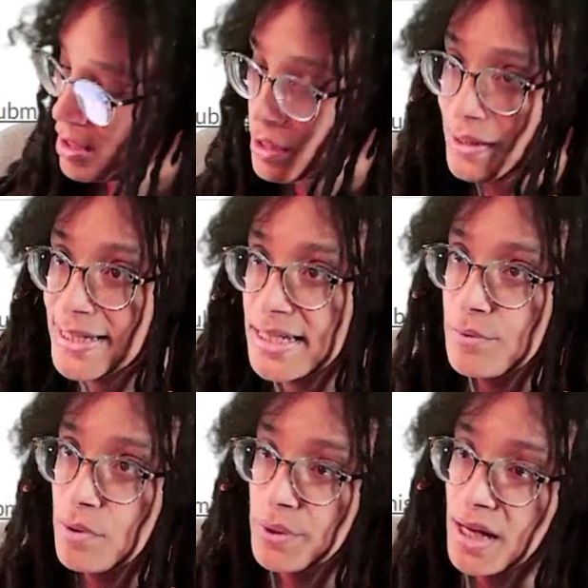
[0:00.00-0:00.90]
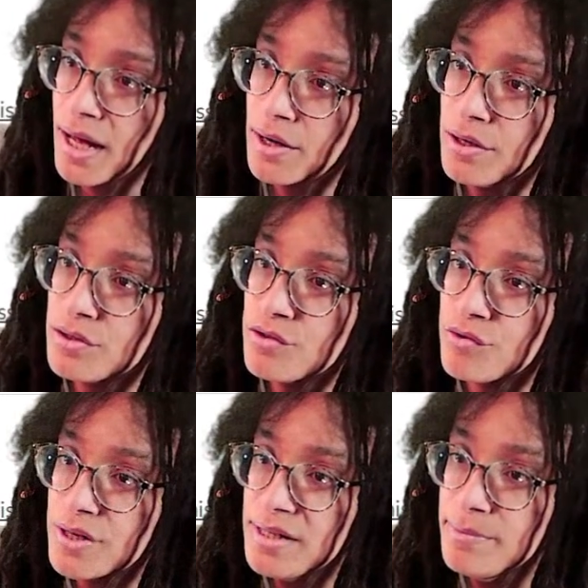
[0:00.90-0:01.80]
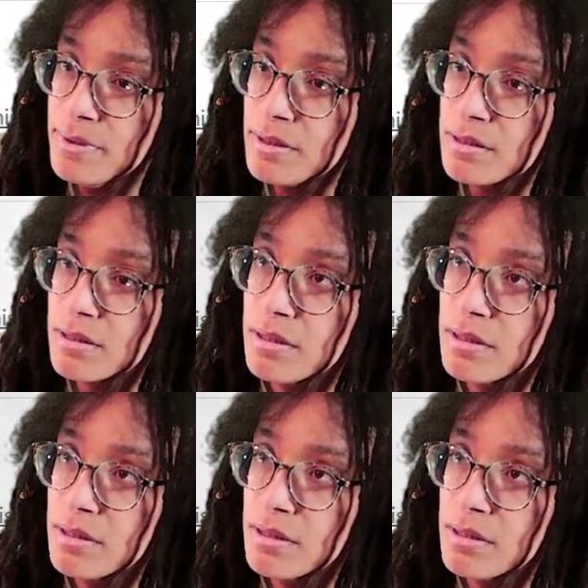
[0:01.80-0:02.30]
Let's see what we got on Dreams.